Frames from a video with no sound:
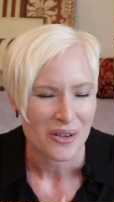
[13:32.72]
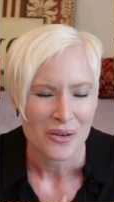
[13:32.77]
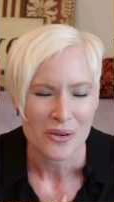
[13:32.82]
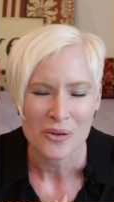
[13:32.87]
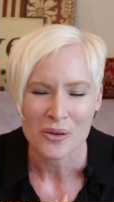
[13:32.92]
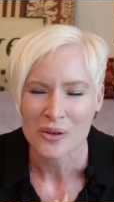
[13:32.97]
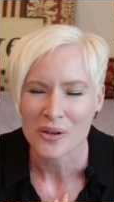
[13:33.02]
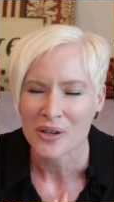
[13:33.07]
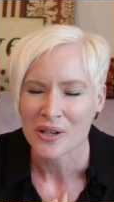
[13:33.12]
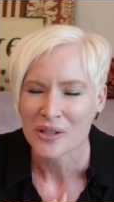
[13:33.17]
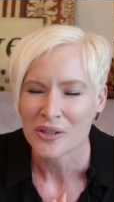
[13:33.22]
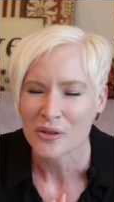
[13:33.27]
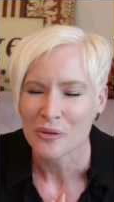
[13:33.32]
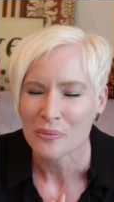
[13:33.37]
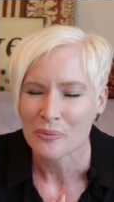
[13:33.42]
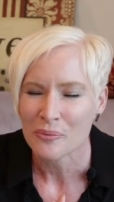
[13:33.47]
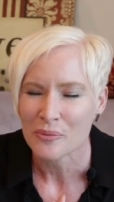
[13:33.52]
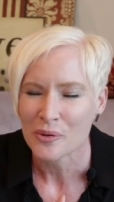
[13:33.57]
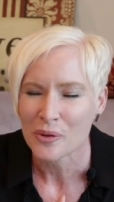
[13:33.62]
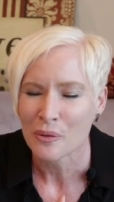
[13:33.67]
or
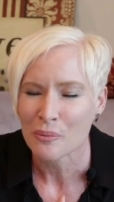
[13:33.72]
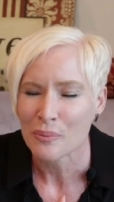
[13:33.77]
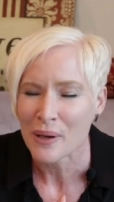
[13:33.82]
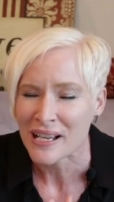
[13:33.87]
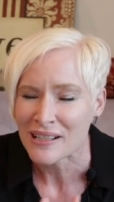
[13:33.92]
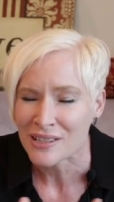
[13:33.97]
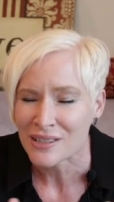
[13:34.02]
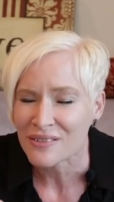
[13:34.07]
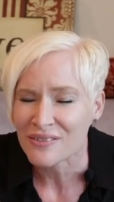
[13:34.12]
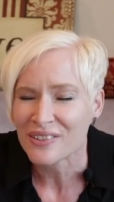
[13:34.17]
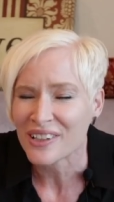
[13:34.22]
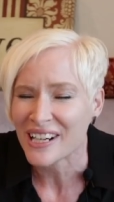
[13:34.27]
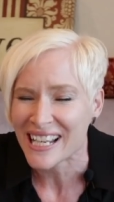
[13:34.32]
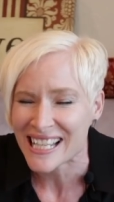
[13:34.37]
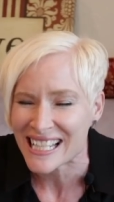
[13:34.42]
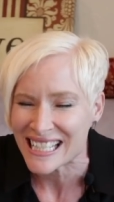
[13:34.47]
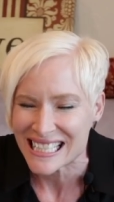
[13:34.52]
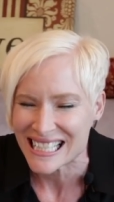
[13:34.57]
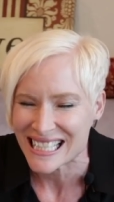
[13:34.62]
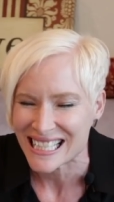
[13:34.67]
your, your best
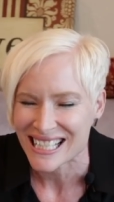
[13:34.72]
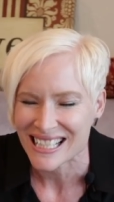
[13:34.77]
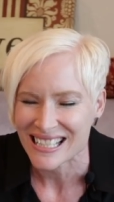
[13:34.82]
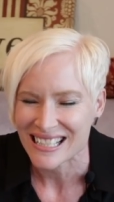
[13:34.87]
friend.